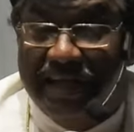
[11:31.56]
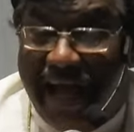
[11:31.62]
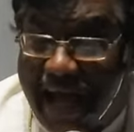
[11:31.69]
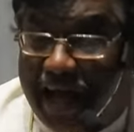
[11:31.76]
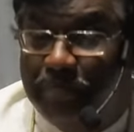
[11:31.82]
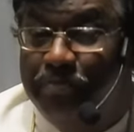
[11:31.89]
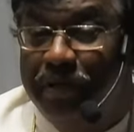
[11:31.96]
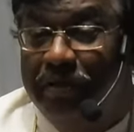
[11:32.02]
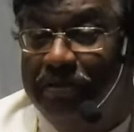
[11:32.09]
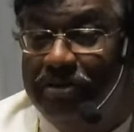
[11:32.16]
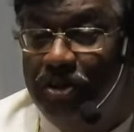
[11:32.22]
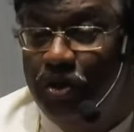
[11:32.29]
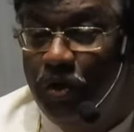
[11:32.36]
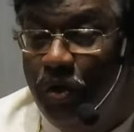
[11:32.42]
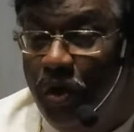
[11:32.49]
habit
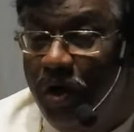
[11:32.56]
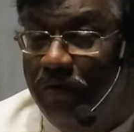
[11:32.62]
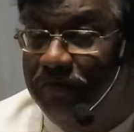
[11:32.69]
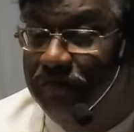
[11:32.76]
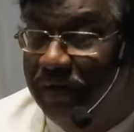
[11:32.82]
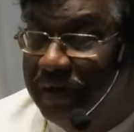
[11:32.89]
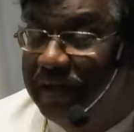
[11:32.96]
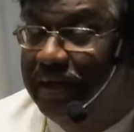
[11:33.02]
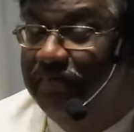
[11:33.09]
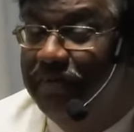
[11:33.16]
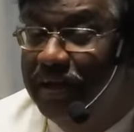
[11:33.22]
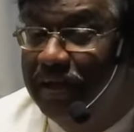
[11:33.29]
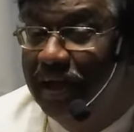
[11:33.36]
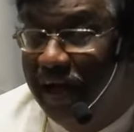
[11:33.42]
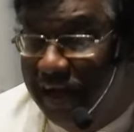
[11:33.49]
of
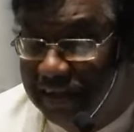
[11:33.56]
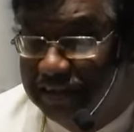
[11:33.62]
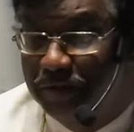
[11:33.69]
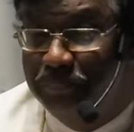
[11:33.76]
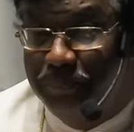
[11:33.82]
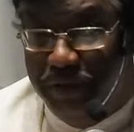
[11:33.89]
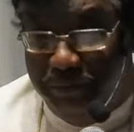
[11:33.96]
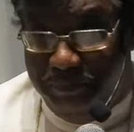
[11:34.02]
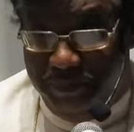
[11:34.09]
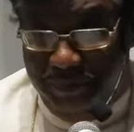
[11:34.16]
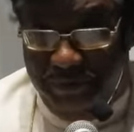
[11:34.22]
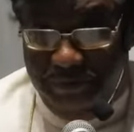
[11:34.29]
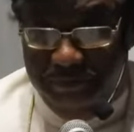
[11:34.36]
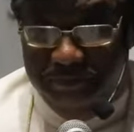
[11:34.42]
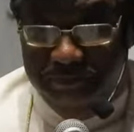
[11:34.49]
forgiving other
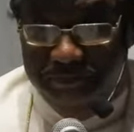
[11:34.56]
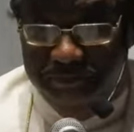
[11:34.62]
people.